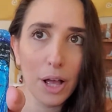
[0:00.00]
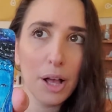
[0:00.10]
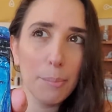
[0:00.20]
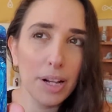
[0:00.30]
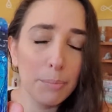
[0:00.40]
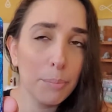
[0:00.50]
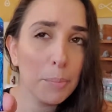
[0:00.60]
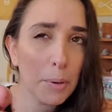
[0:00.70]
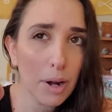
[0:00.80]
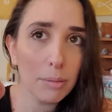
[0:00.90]
but I'm
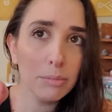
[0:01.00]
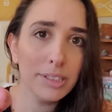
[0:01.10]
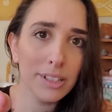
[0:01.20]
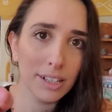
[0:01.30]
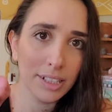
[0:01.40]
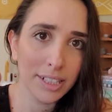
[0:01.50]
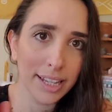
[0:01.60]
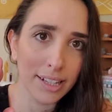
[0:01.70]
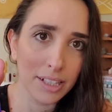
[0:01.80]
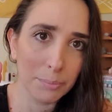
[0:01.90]
probably not going to get
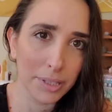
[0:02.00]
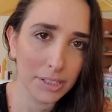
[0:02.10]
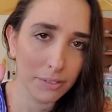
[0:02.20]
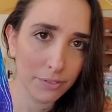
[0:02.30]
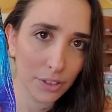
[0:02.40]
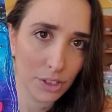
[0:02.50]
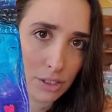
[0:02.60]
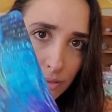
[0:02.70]
it because it feels